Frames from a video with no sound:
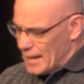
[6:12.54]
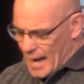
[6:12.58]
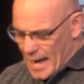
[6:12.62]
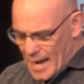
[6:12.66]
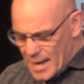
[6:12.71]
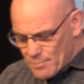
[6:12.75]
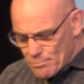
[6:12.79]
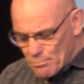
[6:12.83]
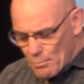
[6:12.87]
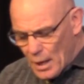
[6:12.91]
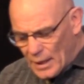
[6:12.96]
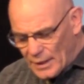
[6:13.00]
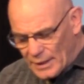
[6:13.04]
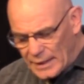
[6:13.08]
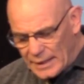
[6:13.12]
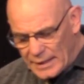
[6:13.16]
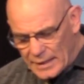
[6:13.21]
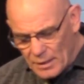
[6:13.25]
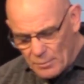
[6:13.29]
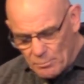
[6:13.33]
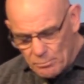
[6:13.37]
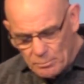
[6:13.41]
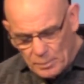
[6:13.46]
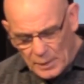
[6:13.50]
And money
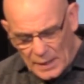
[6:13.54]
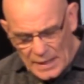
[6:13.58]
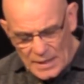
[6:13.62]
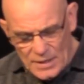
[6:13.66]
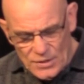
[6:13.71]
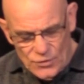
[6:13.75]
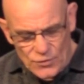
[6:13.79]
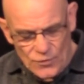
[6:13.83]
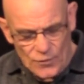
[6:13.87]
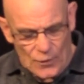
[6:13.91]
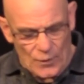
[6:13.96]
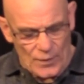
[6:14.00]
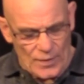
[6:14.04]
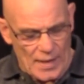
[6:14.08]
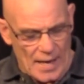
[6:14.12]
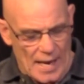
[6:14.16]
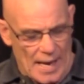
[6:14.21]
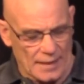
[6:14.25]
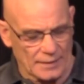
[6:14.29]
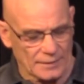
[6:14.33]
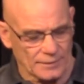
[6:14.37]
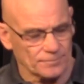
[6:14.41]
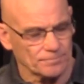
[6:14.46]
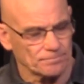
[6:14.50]
competes for
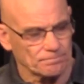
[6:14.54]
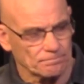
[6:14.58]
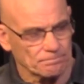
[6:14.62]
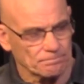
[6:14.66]
that.